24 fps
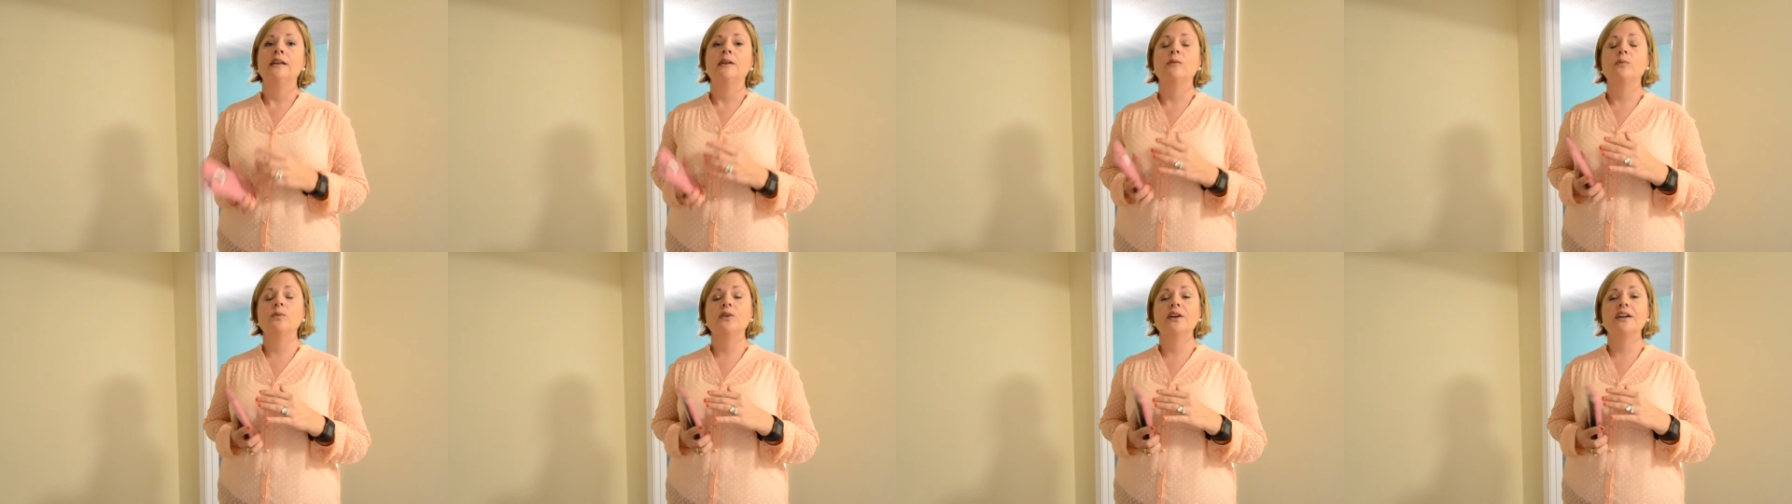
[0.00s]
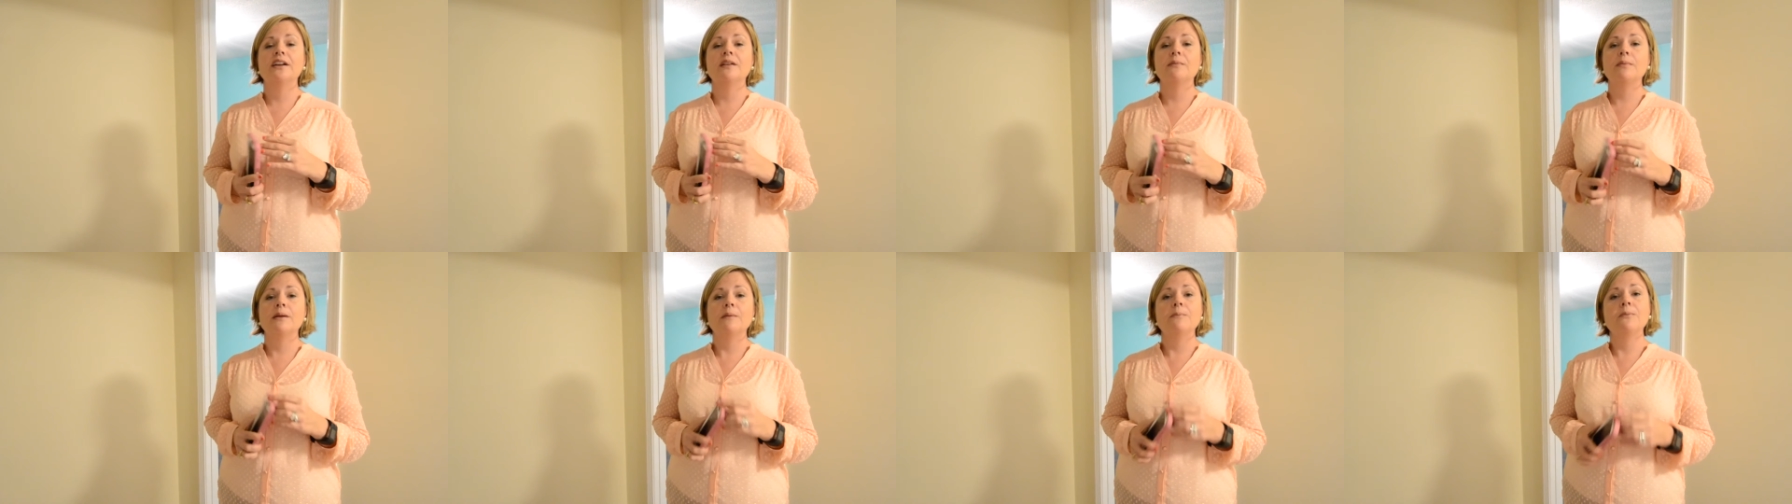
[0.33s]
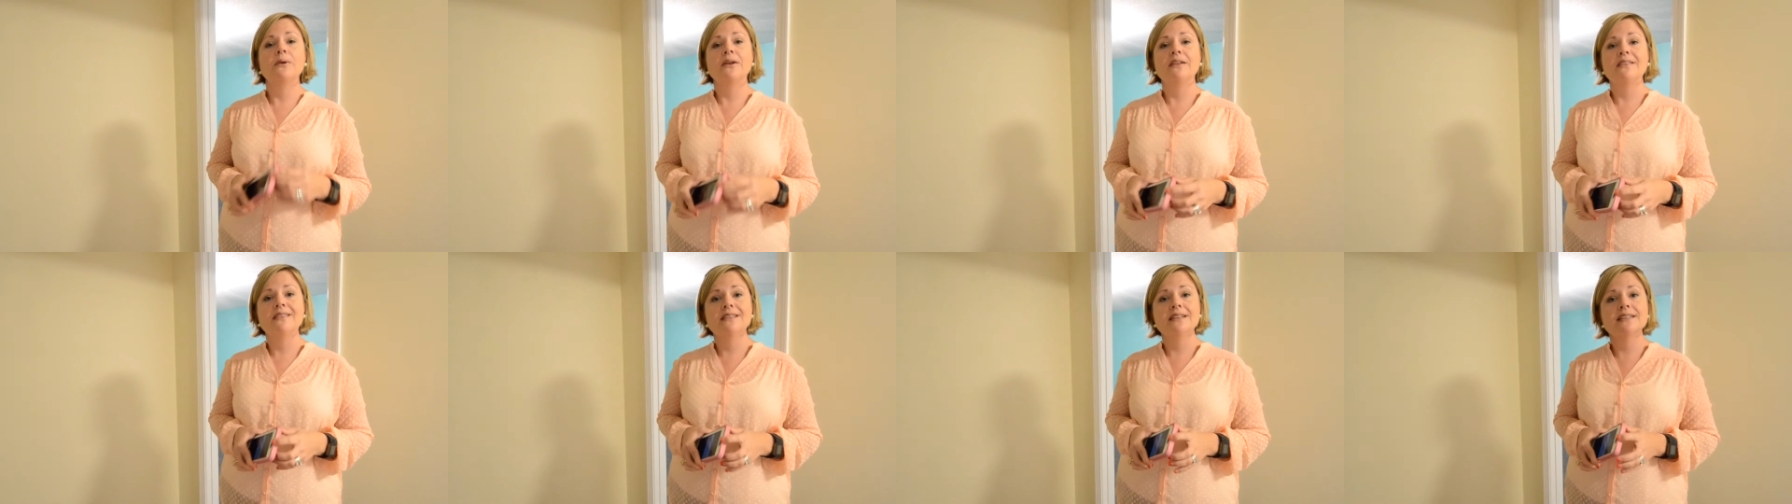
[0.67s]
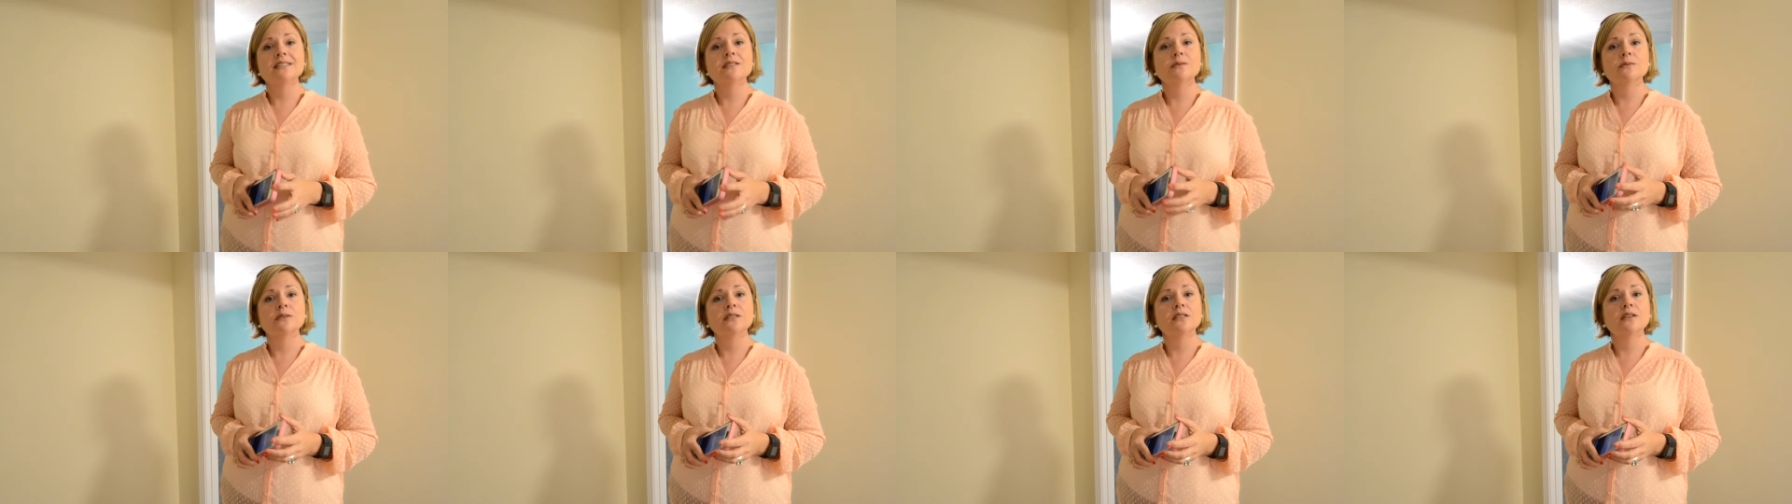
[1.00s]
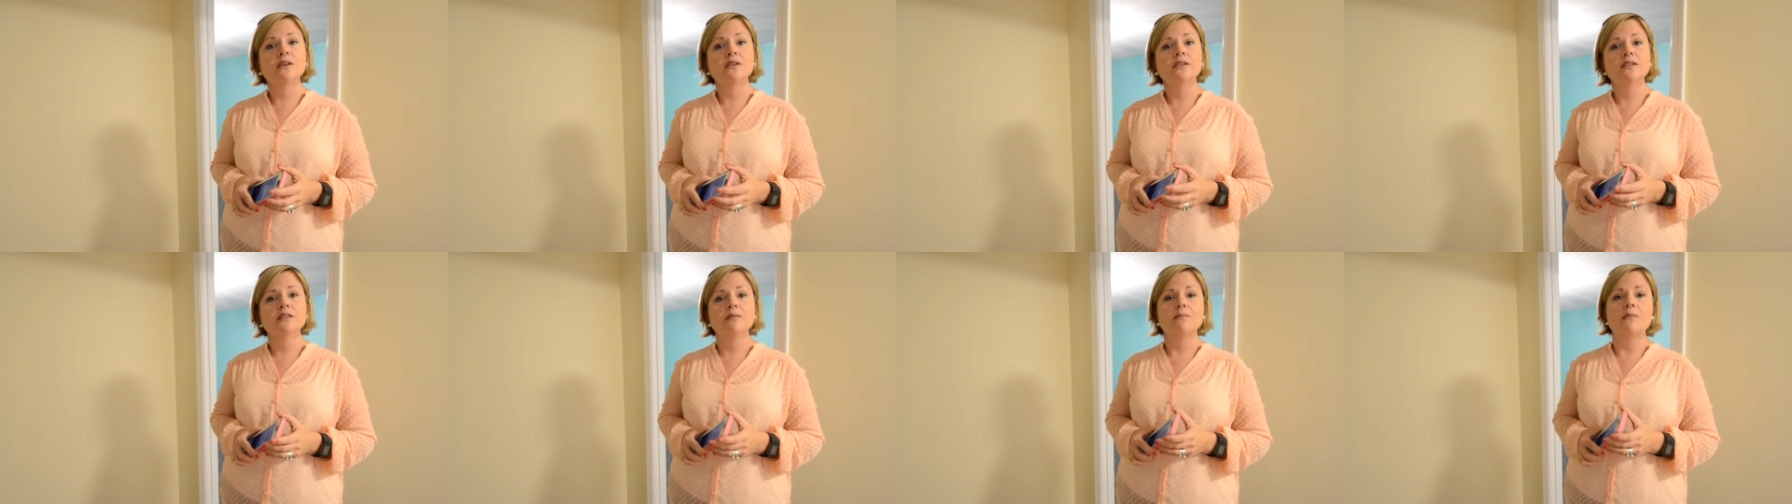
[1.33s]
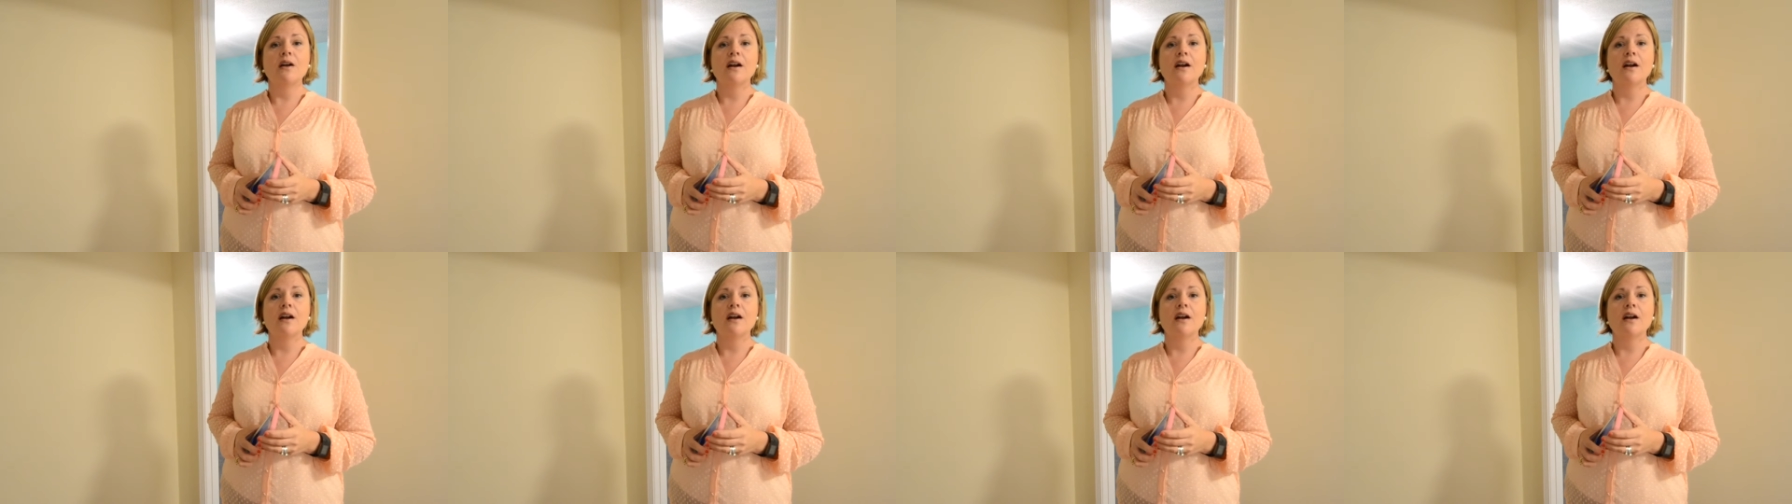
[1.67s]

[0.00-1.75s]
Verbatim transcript: And we're going to be putting this one on the